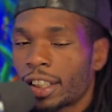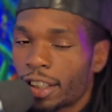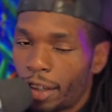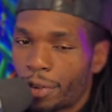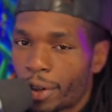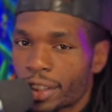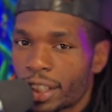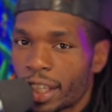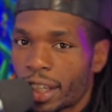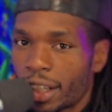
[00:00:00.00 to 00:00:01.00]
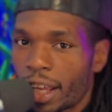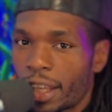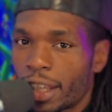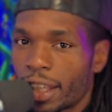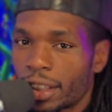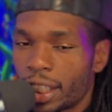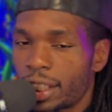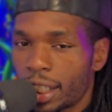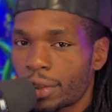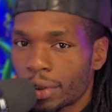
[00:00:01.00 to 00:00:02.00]
even though I say that a lot,
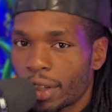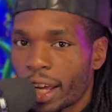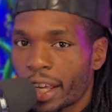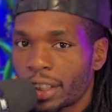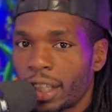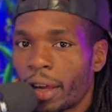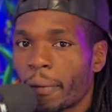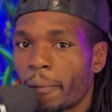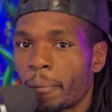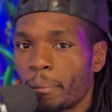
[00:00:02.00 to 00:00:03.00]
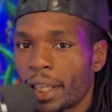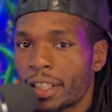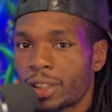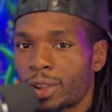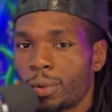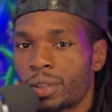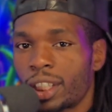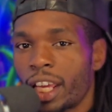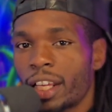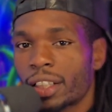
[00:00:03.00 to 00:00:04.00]
decentralized means you
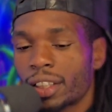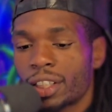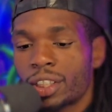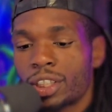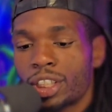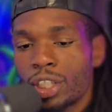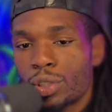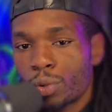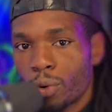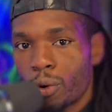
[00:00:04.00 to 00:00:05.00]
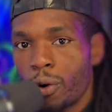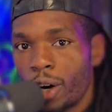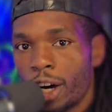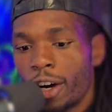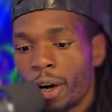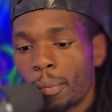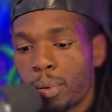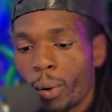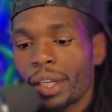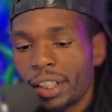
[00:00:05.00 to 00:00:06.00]
take the central
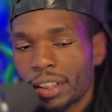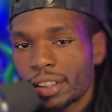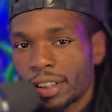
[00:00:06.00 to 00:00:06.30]
point